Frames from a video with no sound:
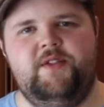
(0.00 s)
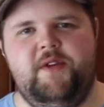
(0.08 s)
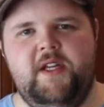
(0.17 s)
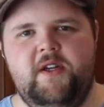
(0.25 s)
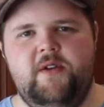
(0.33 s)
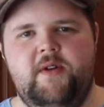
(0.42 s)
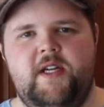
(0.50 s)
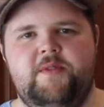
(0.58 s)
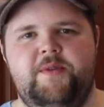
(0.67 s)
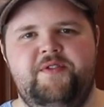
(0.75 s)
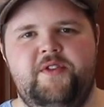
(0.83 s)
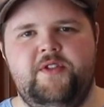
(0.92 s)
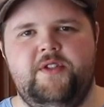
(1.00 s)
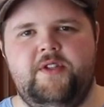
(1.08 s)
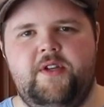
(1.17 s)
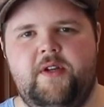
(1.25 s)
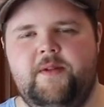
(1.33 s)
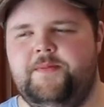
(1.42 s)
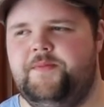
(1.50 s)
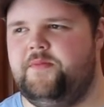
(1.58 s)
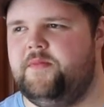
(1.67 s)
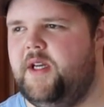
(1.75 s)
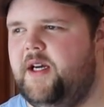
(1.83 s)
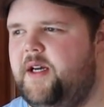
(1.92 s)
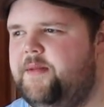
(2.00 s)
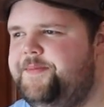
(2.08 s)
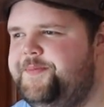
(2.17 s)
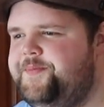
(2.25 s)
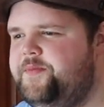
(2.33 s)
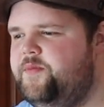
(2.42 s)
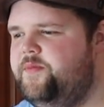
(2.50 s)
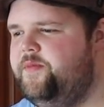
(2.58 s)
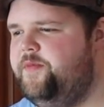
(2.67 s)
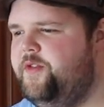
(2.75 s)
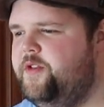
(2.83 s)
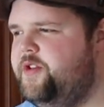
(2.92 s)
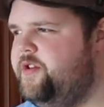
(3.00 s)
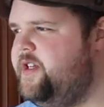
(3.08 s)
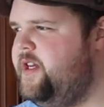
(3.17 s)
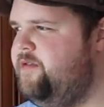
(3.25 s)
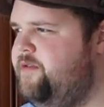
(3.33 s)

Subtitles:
video as my first or second